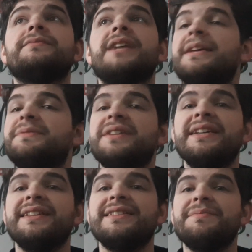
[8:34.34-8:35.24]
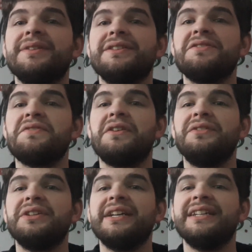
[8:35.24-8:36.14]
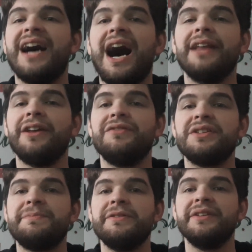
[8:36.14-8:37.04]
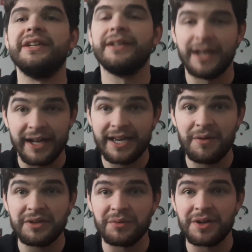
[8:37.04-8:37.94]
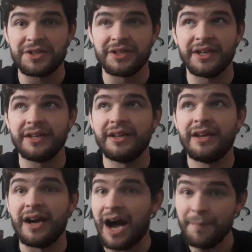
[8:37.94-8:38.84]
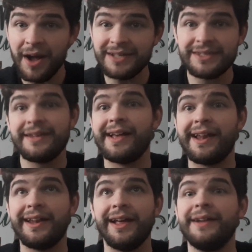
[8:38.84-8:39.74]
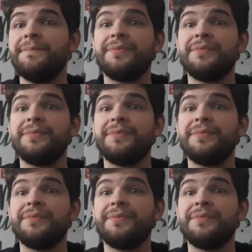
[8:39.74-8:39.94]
I keep saying the same things over and over again. I love this movie, and I can't wait to watch it again. I might see it again tonight.